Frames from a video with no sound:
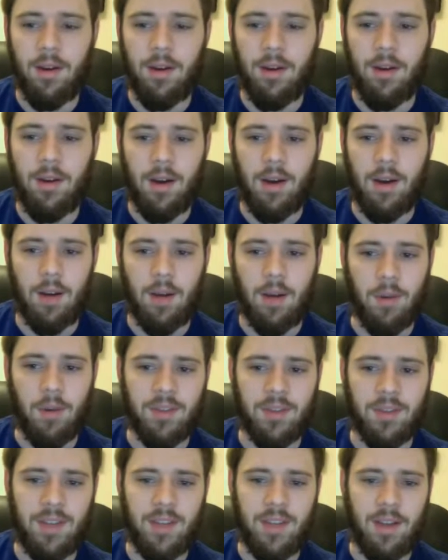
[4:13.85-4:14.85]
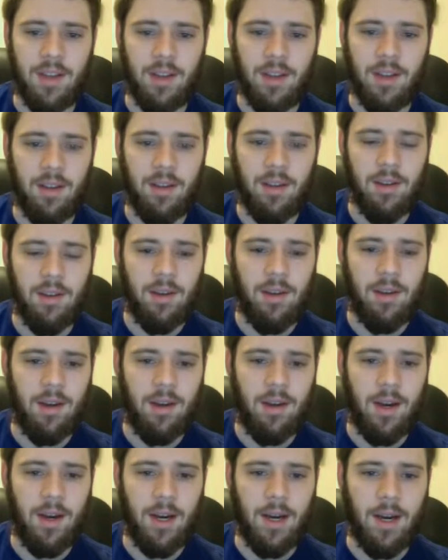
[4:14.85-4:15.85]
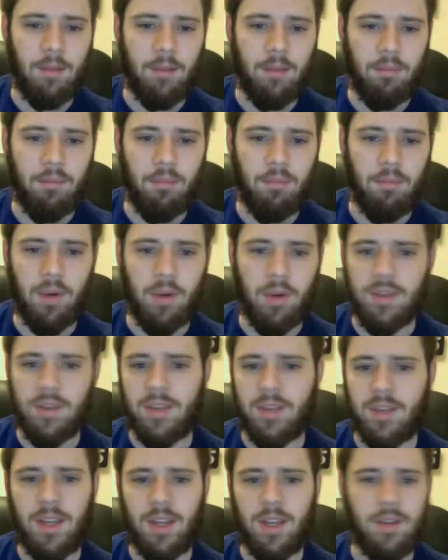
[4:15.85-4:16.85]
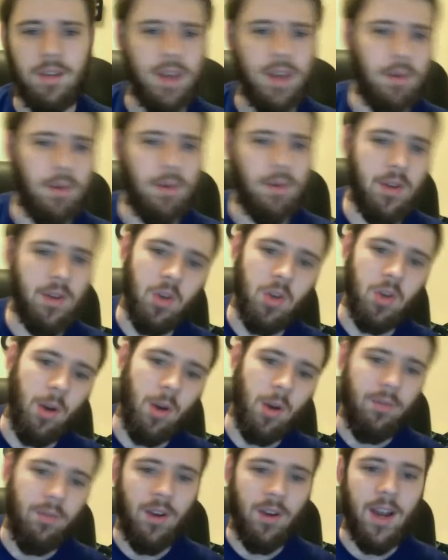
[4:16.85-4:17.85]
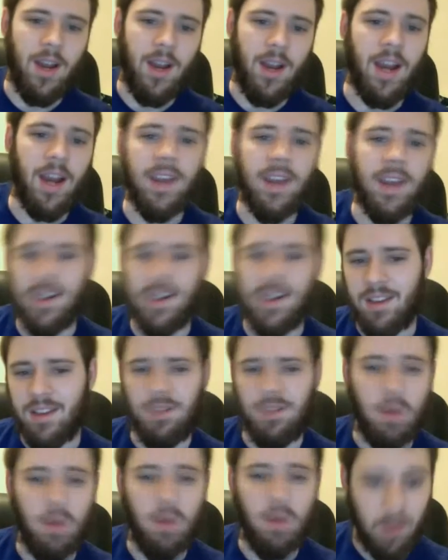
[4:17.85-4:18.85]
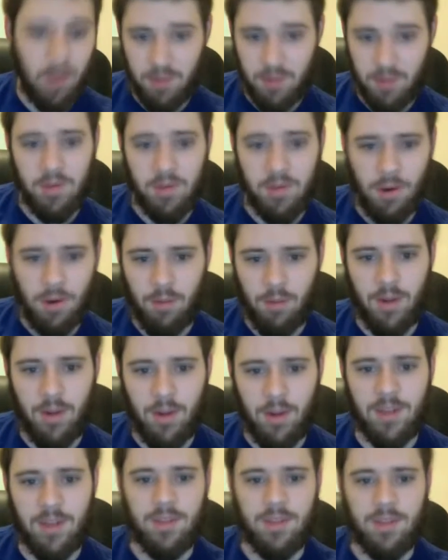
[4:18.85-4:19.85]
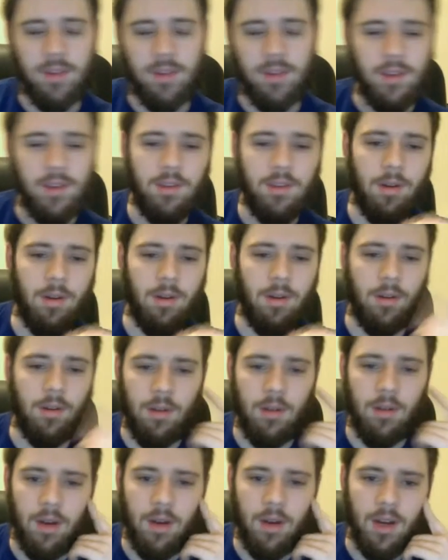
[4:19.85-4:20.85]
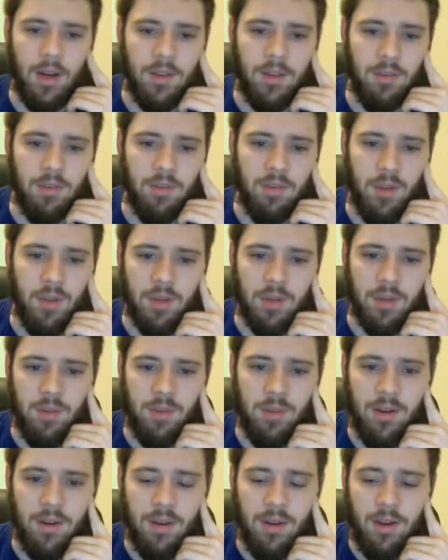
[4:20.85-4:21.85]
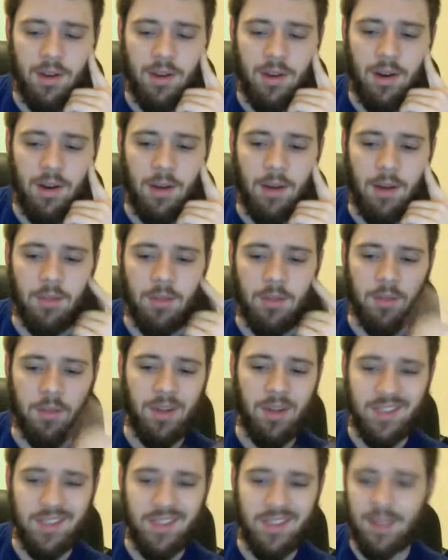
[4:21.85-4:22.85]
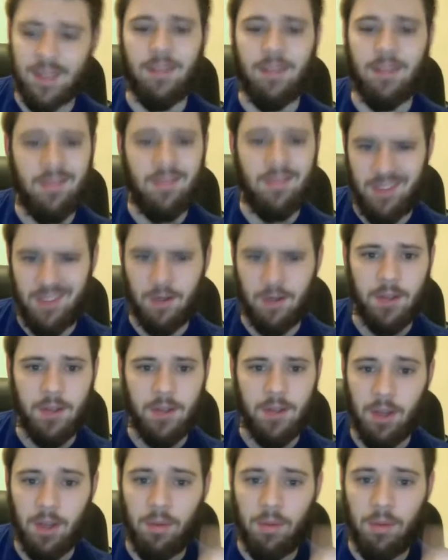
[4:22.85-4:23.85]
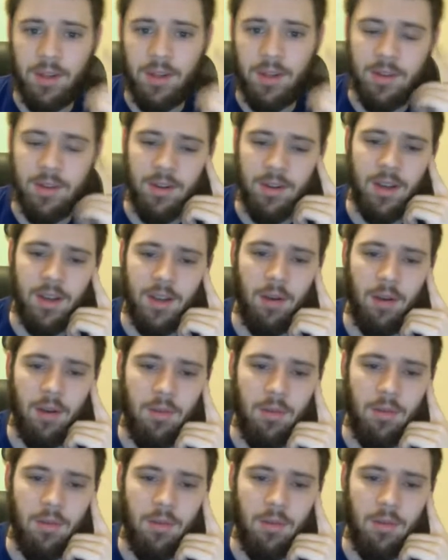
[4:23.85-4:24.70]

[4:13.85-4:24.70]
while standing, but say you can't raise your arm very high. You may want to use your arm raise as your measurement, just because then it's a little bit easier to tell